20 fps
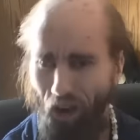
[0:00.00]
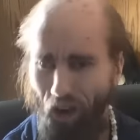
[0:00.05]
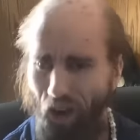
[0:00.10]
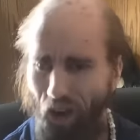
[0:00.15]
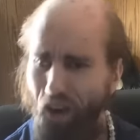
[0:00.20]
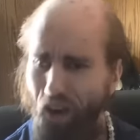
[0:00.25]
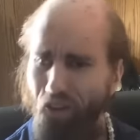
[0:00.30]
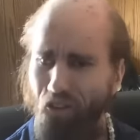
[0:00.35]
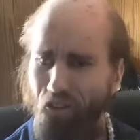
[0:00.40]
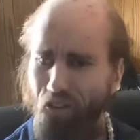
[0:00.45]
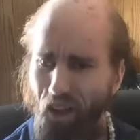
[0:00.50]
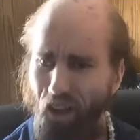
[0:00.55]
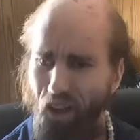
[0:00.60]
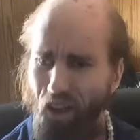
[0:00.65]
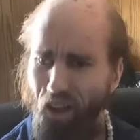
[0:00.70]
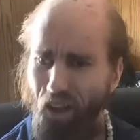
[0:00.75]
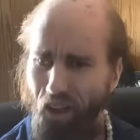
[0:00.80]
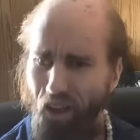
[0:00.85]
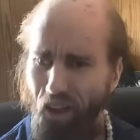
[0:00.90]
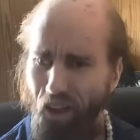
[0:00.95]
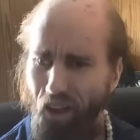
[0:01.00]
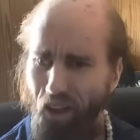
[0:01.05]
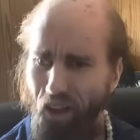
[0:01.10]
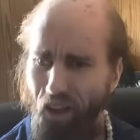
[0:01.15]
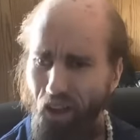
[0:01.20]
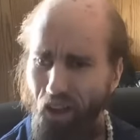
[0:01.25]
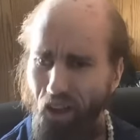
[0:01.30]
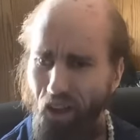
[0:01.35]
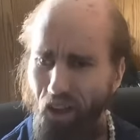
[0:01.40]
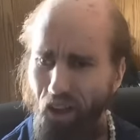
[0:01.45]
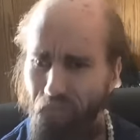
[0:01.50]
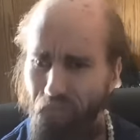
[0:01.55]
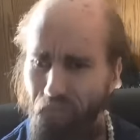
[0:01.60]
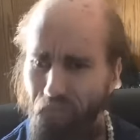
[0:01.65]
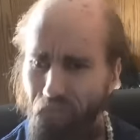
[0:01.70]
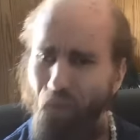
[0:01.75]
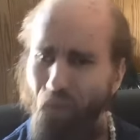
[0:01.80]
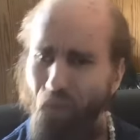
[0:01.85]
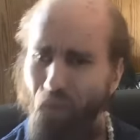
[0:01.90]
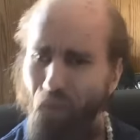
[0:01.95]
And like I said, if
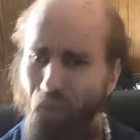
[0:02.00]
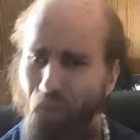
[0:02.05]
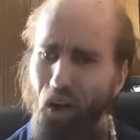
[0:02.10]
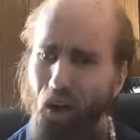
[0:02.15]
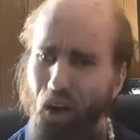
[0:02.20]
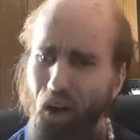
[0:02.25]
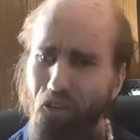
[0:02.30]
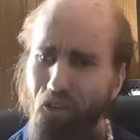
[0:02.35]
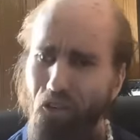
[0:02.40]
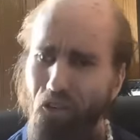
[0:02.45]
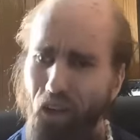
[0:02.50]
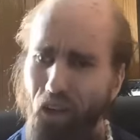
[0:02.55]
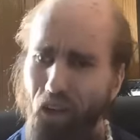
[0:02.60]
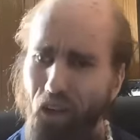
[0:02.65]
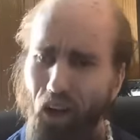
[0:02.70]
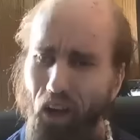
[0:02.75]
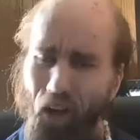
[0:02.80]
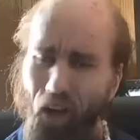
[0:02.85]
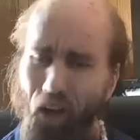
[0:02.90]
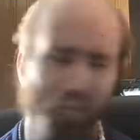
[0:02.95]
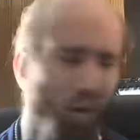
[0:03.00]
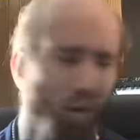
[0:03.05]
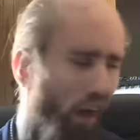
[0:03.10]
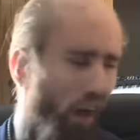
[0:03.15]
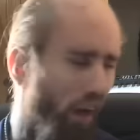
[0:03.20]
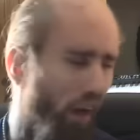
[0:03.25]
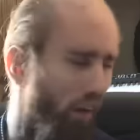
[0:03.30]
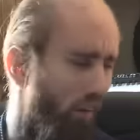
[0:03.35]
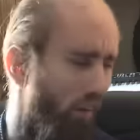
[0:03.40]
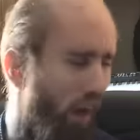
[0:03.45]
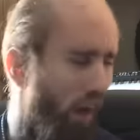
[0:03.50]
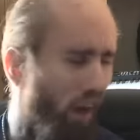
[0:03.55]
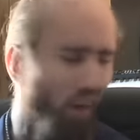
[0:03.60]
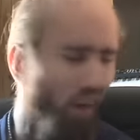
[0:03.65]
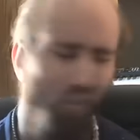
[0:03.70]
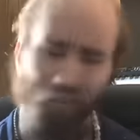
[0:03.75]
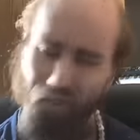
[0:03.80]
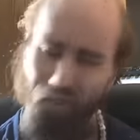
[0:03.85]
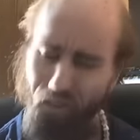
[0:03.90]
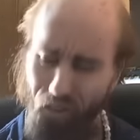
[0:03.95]
y'all motherfuckers think that I'm playing
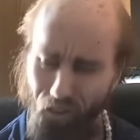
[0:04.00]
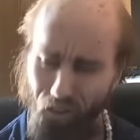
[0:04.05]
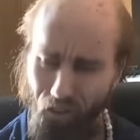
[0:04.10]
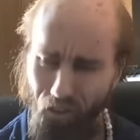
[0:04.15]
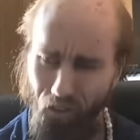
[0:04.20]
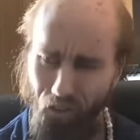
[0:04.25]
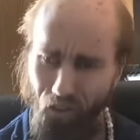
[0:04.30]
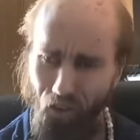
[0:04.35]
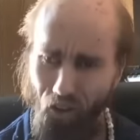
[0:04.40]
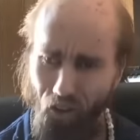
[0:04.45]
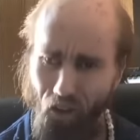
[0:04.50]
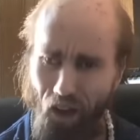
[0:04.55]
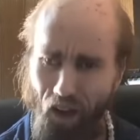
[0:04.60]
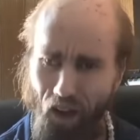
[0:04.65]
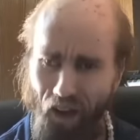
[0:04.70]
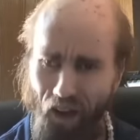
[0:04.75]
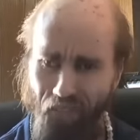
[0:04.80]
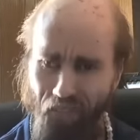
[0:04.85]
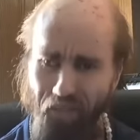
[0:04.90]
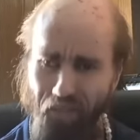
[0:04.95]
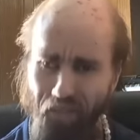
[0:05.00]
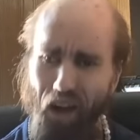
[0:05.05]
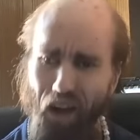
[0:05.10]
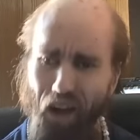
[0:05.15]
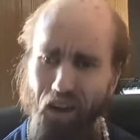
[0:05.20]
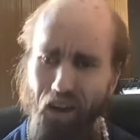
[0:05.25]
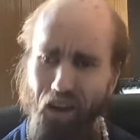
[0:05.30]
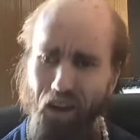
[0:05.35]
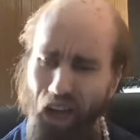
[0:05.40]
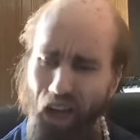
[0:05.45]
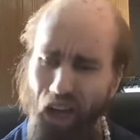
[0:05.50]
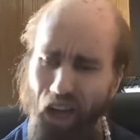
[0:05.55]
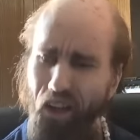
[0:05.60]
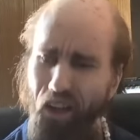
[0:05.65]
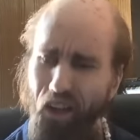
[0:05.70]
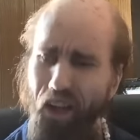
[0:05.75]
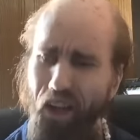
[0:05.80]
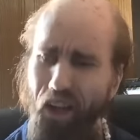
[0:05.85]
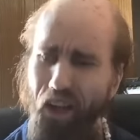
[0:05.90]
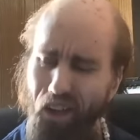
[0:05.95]
around about knocking
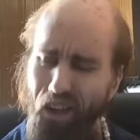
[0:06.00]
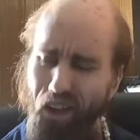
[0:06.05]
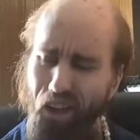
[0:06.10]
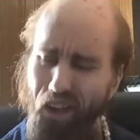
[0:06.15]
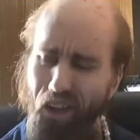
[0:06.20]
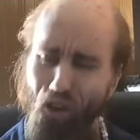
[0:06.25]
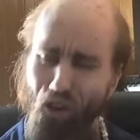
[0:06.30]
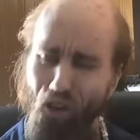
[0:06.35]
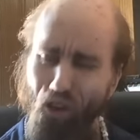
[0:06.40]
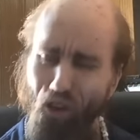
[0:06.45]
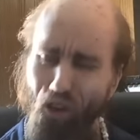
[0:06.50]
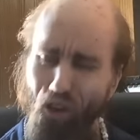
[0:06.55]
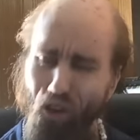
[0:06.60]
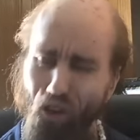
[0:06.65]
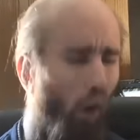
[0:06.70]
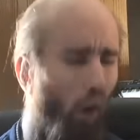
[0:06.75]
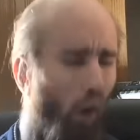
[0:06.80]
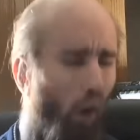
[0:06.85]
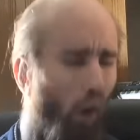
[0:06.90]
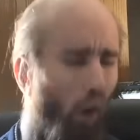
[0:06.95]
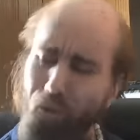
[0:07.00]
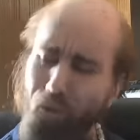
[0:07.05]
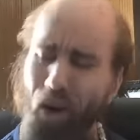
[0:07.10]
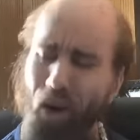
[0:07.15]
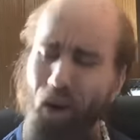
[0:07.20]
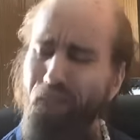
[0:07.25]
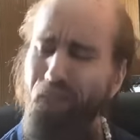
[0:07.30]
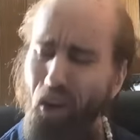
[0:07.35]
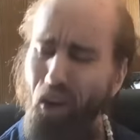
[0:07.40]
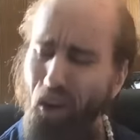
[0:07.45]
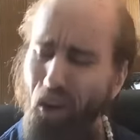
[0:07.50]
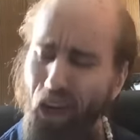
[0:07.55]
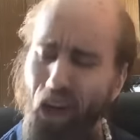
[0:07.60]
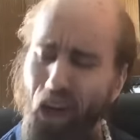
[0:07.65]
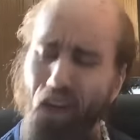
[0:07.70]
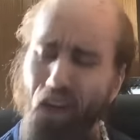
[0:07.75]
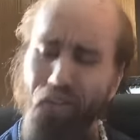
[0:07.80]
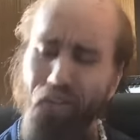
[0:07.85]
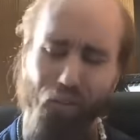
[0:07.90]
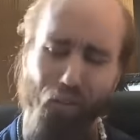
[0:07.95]
heads, roll up to my fucking
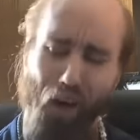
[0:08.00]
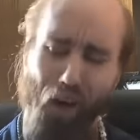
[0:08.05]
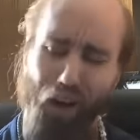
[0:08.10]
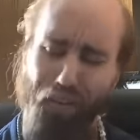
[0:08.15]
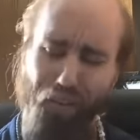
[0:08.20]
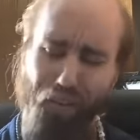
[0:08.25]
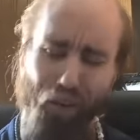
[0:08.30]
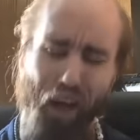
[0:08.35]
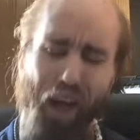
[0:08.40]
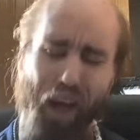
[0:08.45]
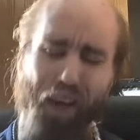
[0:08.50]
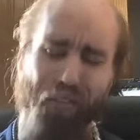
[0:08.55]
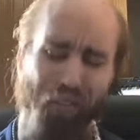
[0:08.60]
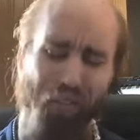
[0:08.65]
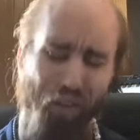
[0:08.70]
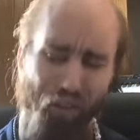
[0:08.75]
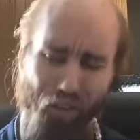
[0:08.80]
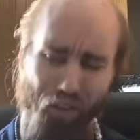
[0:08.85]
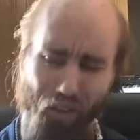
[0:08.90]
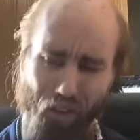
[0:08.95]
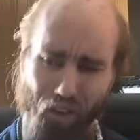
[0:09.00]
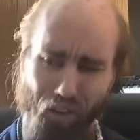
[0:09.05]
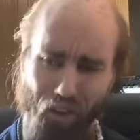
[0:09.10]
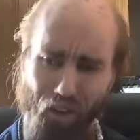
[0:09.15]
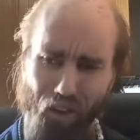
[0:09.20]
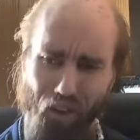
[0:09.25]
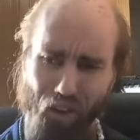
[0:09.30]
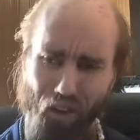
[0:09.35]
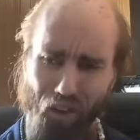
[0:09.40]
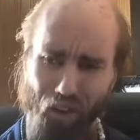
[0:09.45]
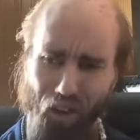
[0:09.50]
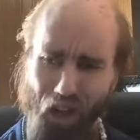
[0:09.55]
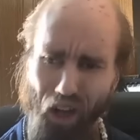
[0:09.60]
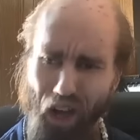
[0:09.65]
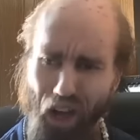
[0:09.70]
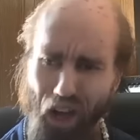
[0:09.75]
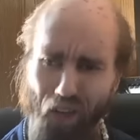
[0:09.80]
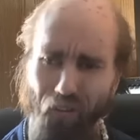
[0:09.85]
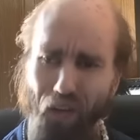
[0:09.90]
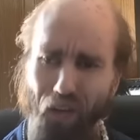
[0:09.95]
house and watch what happens.
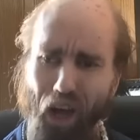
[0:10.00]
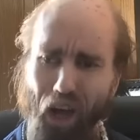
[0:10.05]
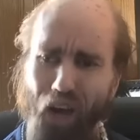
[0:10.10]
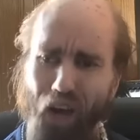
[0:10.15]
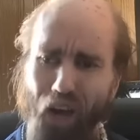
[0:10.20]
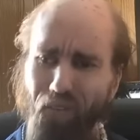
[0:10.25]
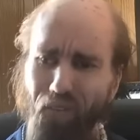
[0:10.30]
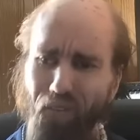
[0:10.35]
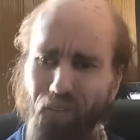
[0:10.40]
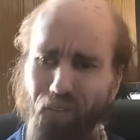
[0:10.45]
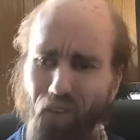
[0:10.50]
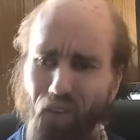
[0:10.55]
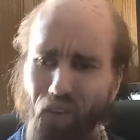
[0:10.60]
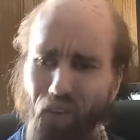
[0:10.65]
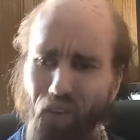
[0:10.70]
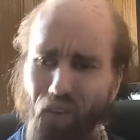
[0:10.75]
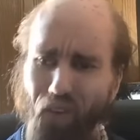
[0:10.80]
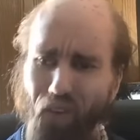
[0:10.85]
I'm not fucking